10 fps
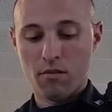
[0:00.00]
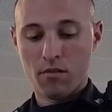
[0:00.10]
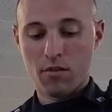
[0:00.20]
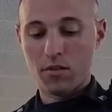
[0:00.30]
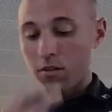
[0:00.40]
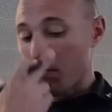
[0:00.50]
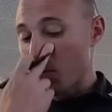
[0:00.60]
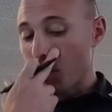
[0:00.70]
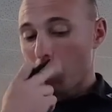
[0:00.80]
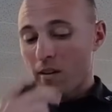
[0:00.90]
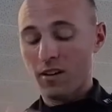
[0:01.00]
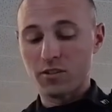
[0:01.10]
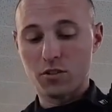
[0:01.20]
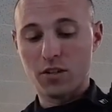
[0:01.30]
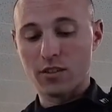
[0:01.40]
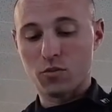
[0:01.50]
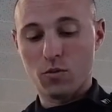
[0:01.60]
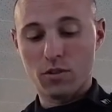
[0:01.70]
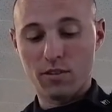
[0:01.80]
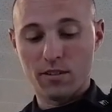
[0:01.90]
And, all right, so you guys are
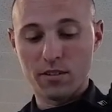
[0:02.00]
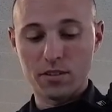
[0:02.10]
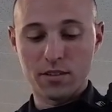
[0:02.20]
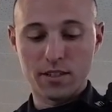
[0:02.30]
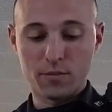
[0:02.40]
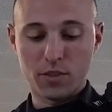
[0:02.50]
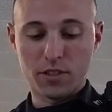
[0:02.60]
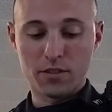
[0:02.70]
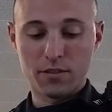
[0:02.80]
walking while this is taking place?